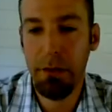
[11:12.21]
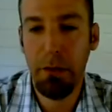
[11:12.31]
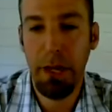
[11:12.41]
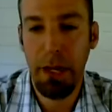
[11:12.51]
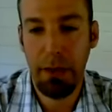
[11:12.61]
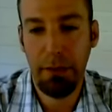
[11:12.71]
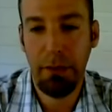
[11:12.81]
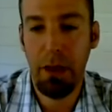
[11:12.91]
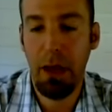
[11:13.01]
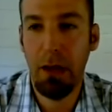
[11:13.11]
you
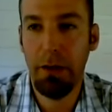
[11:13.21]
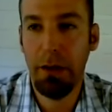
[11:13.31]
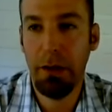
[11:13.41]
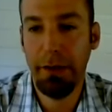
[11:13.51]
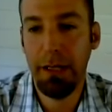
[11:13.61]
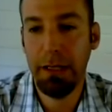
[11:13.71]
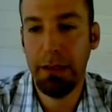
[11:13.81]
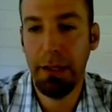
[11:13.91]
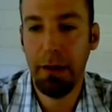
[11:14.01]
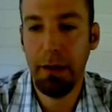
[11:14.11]
can, click on that
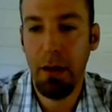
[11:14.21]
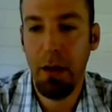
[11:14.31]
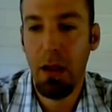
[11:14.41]
link,